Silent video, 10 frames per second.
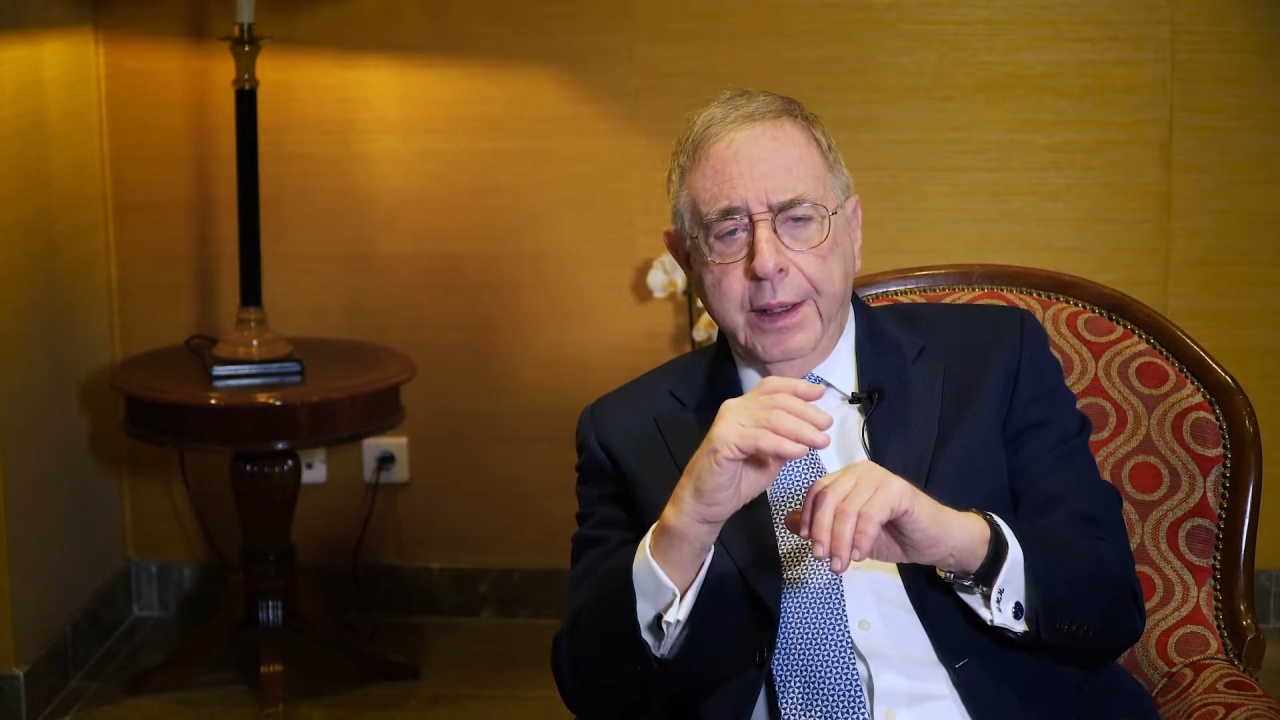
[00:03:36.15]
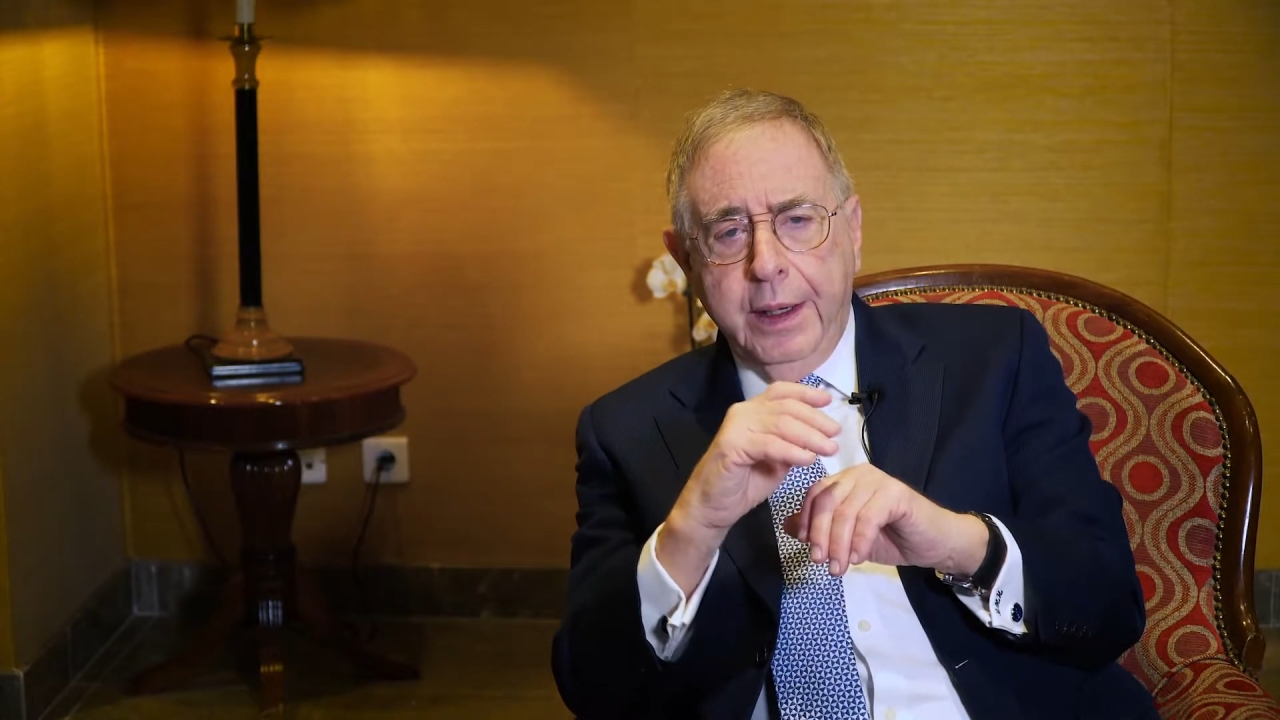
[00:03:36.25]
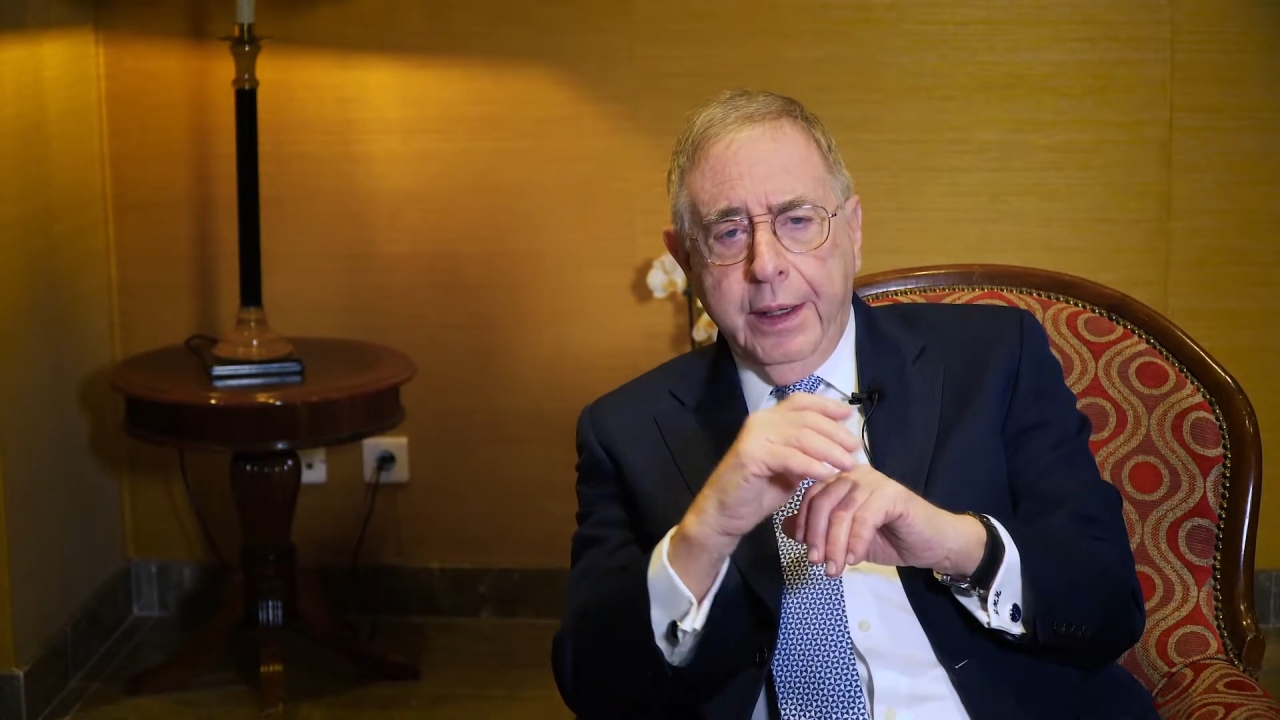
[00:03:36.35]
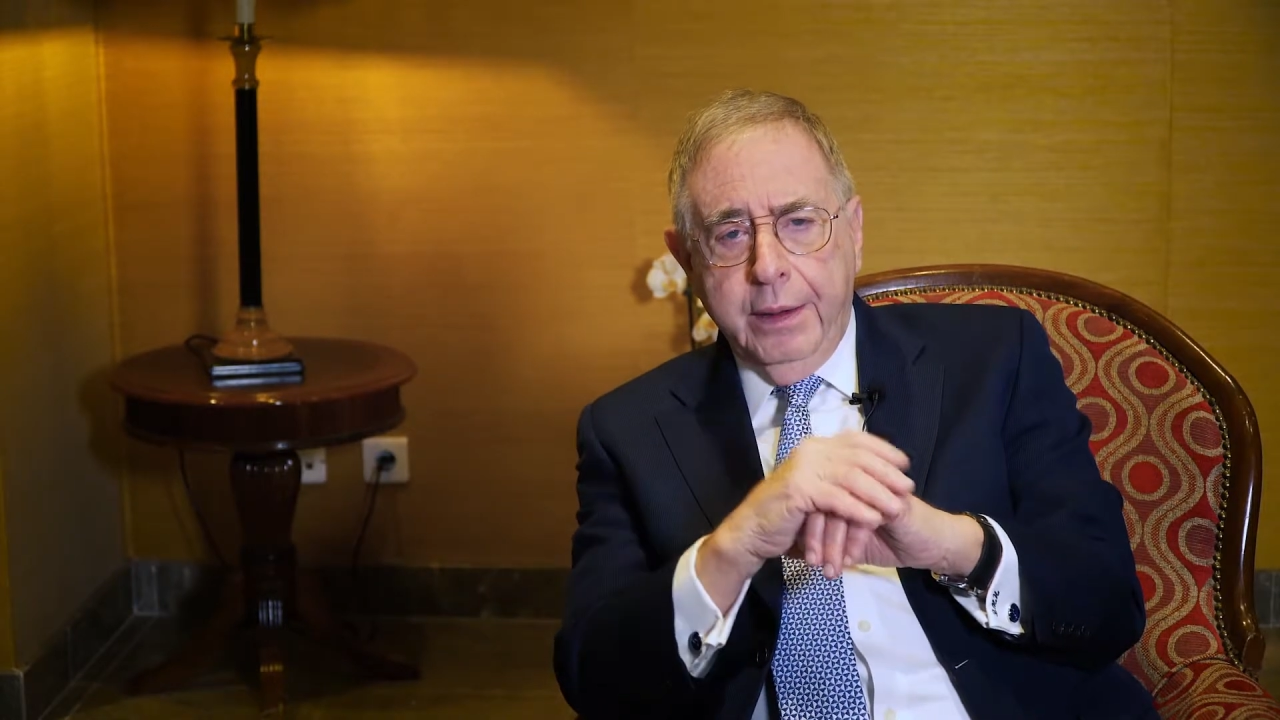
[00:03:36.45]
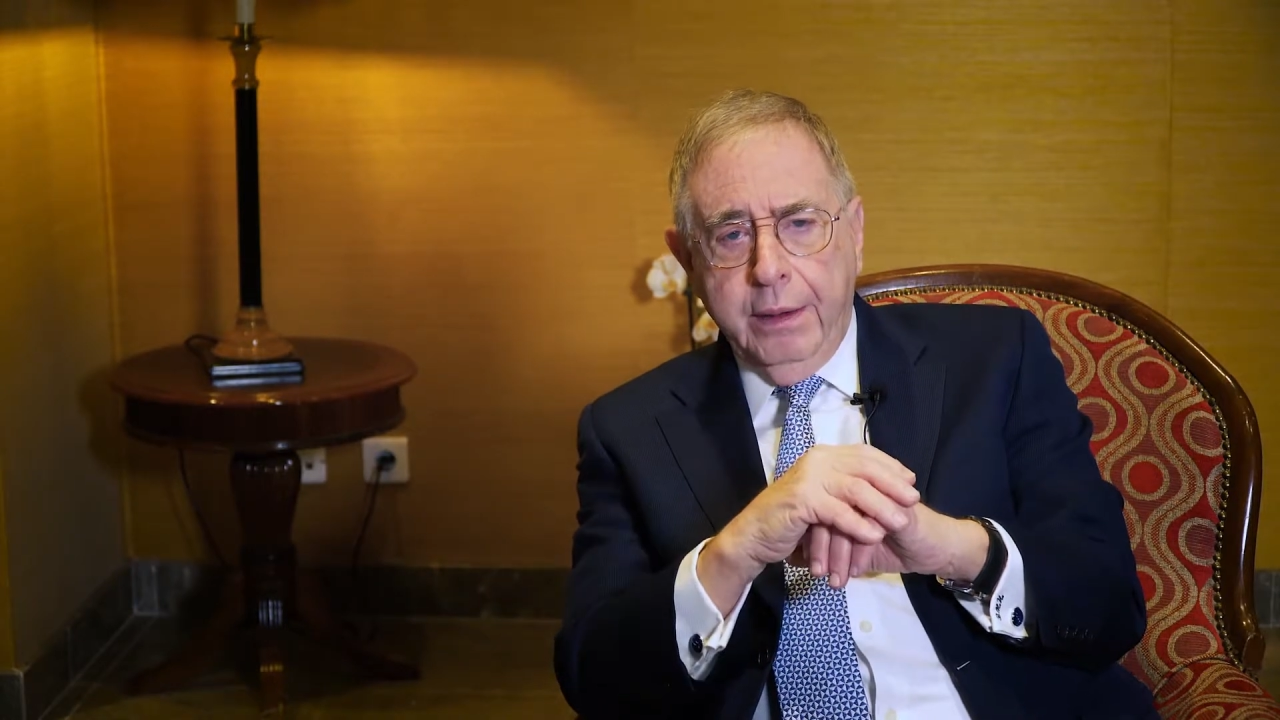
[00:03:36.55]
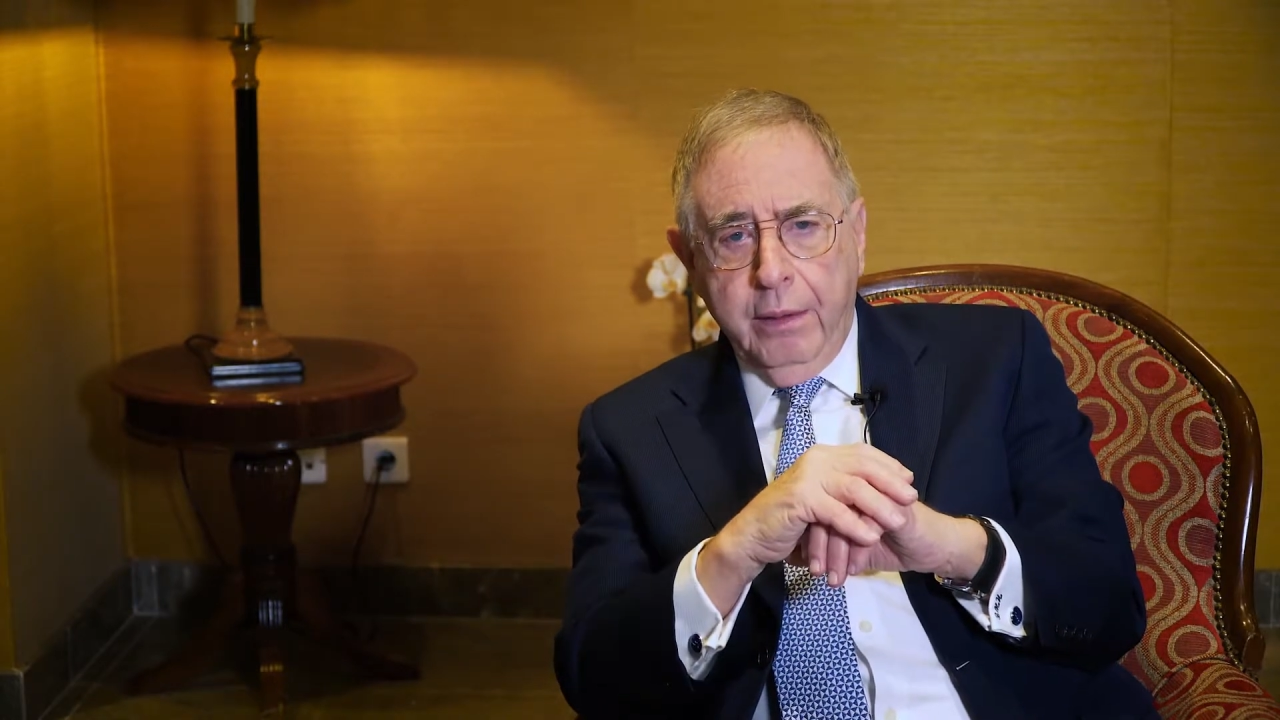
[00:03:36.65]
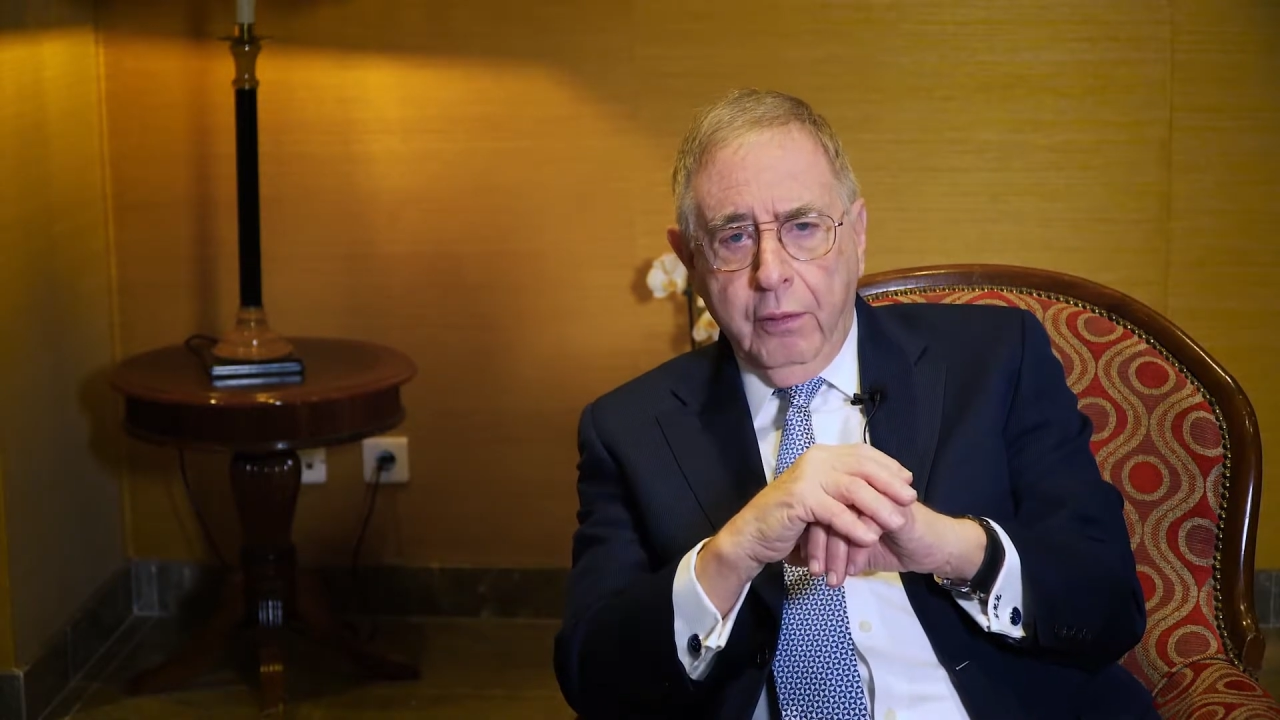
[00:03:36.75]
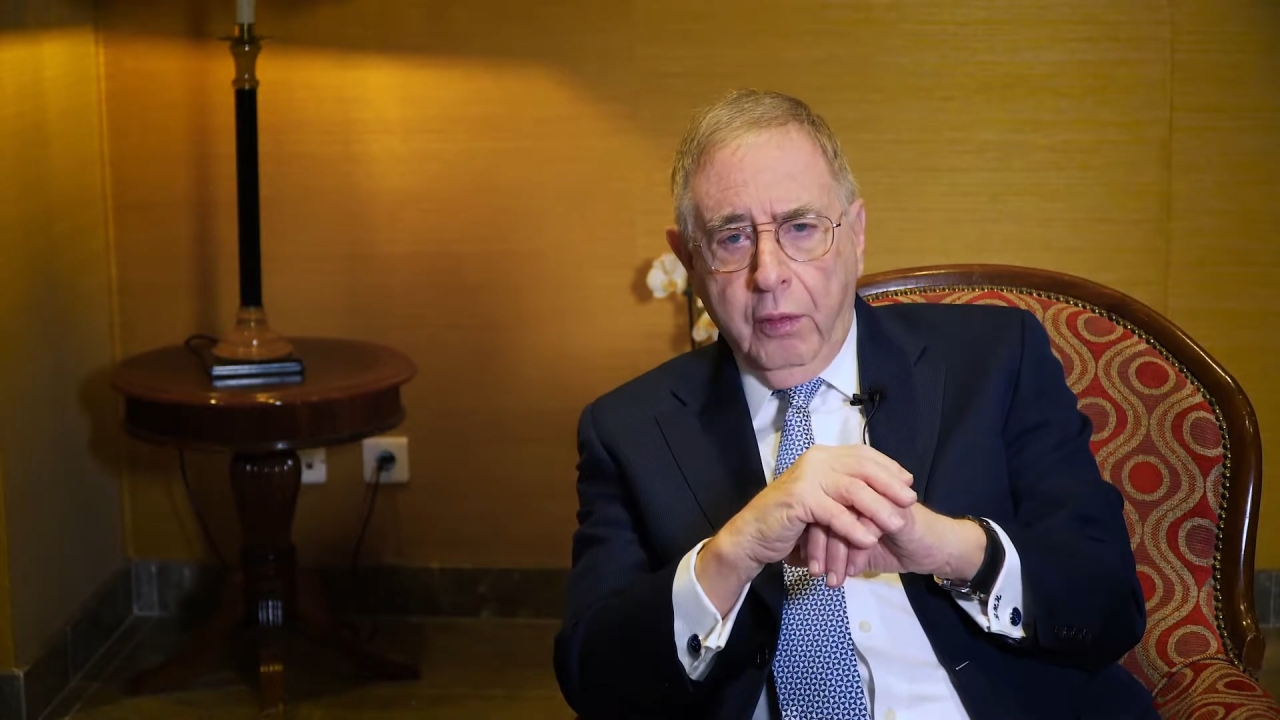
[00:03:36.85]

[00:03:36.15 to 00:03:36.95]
in